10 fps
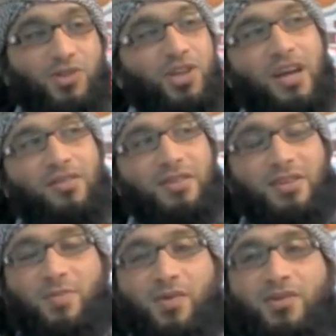When she had this
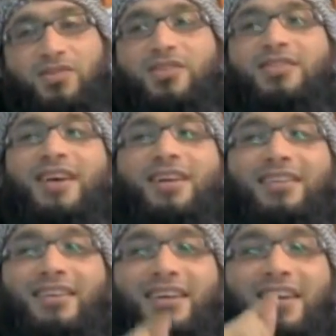experience, she
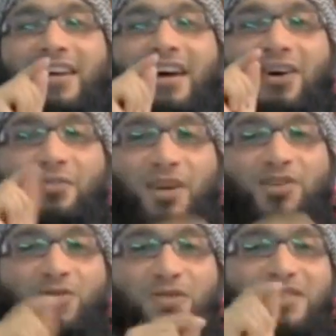said, I'll
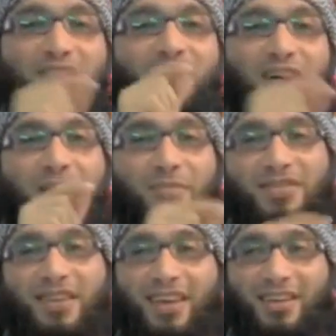make sure this never
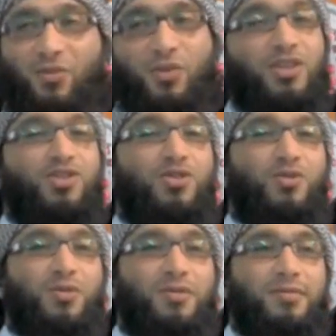happens again. What did she
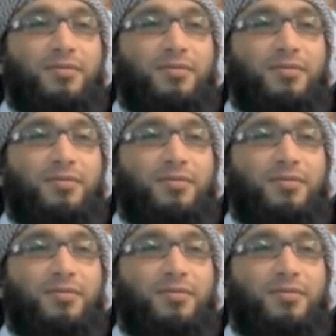do?